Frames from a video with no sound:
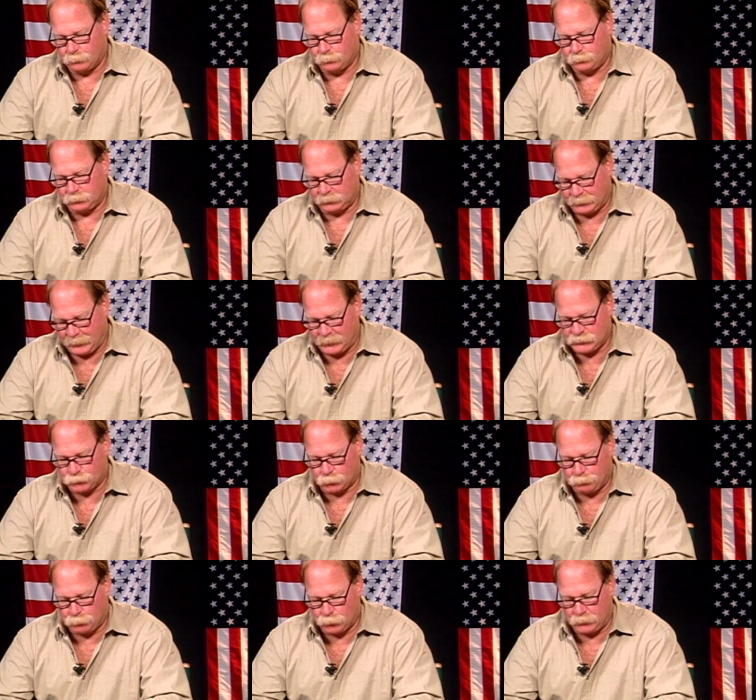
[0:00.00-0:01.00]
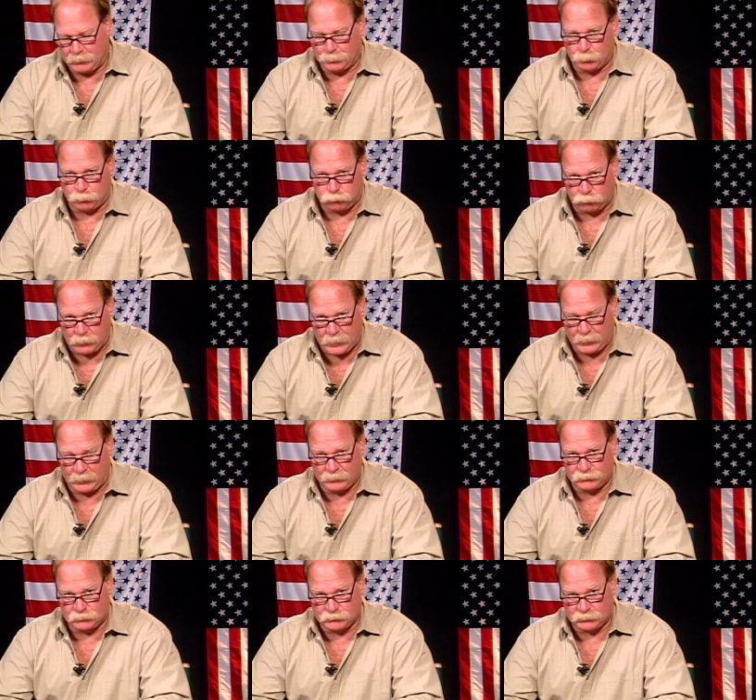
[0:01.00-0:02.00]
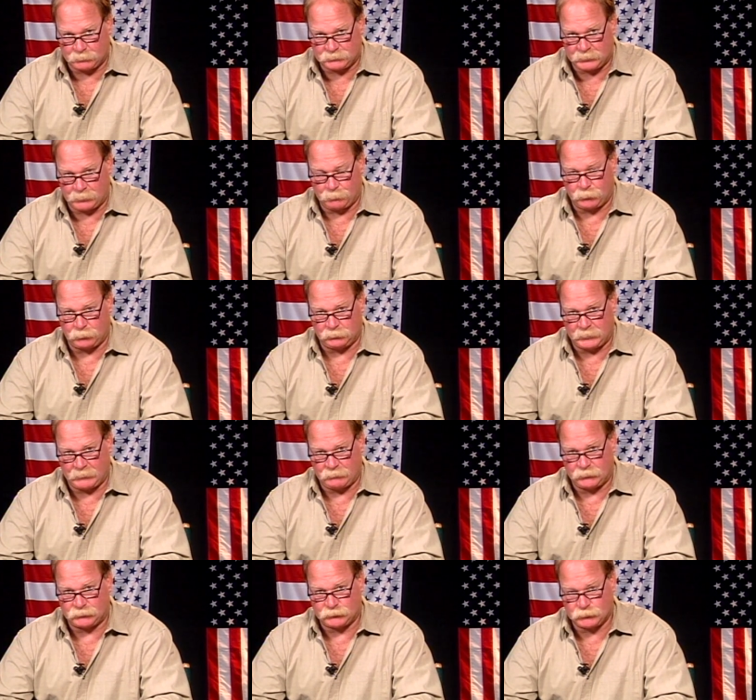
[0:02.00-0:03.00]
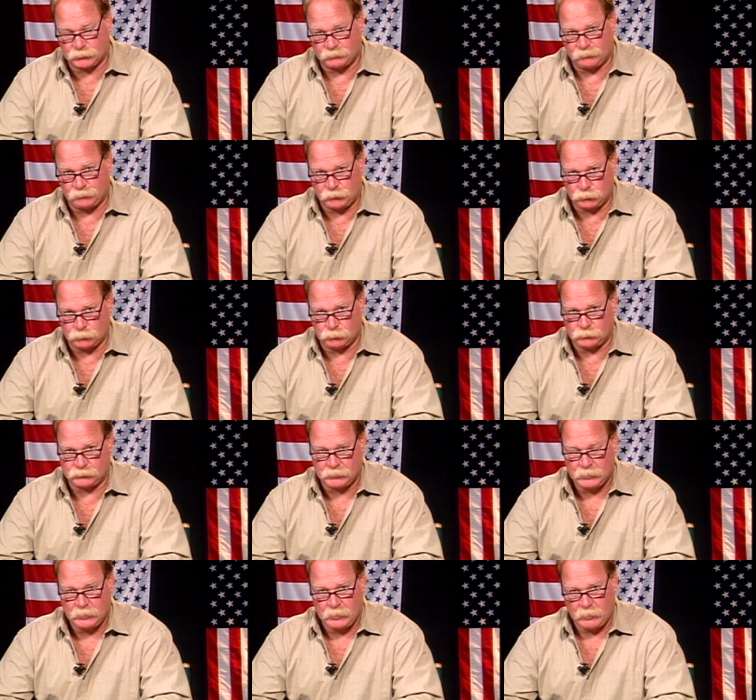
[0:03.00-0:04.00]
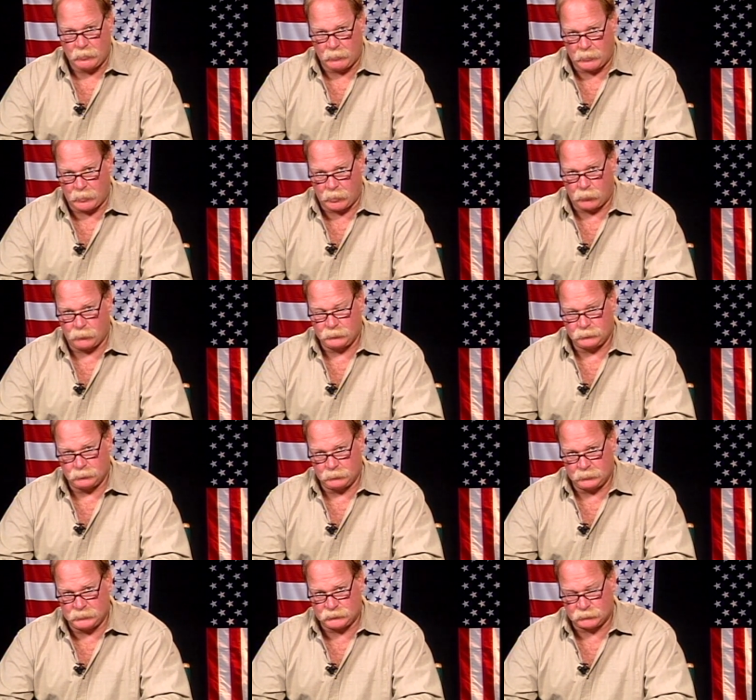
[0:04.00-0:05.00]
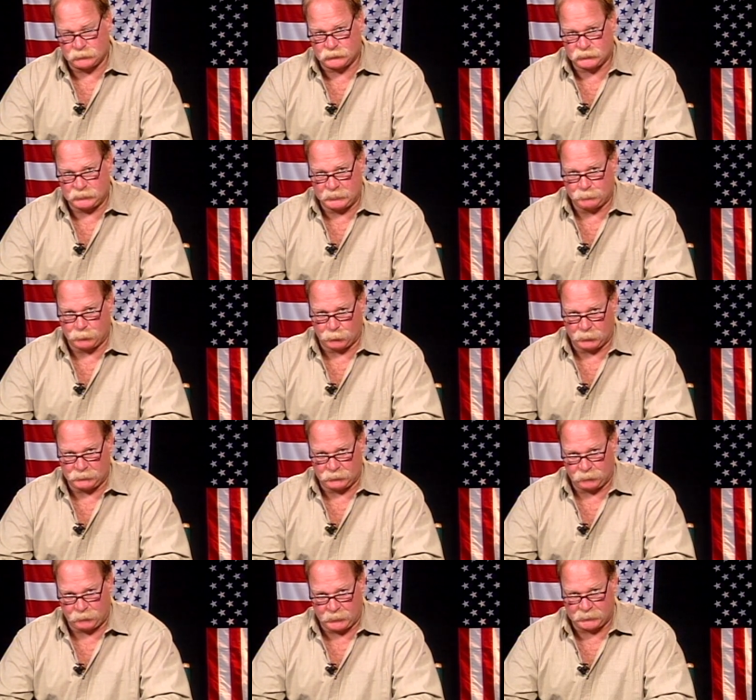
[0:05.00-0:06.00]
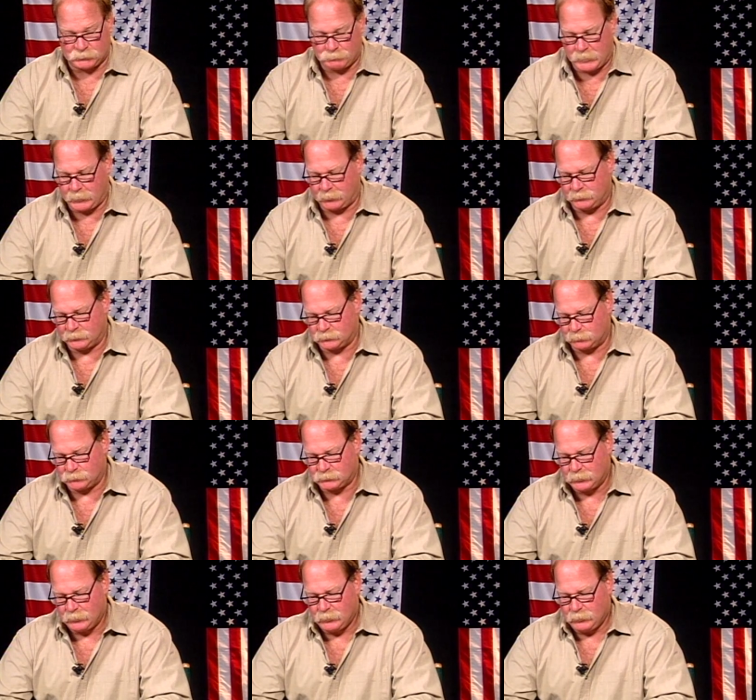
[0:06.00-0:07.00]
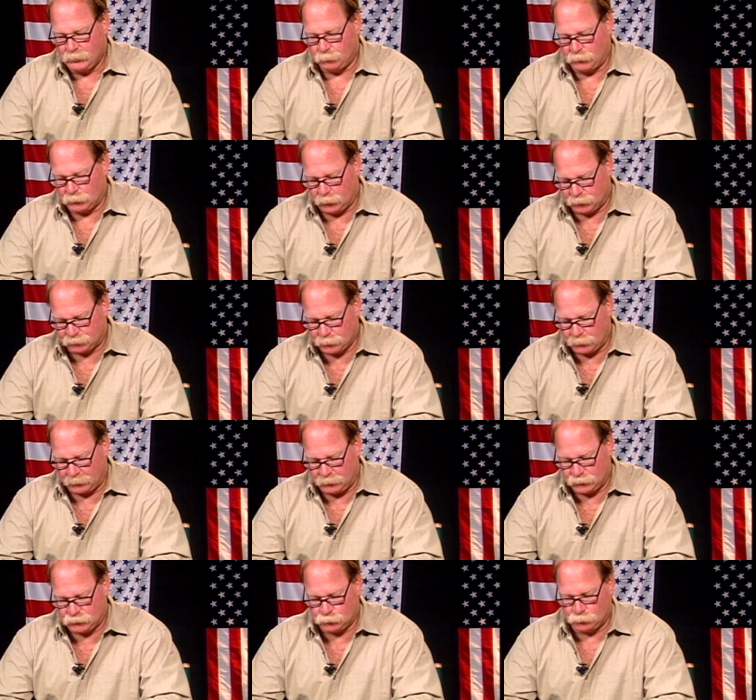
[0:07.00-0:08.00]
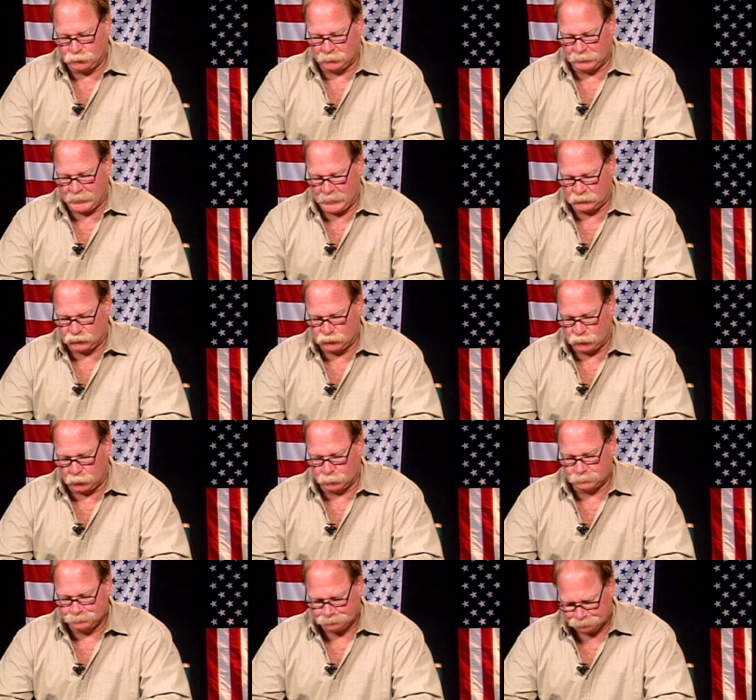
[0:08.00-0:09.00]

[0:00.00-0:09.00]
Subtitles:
plans were put in prior to September 11th to confuse our Eastern Seaboard defense mechanisms. We also got into in the last show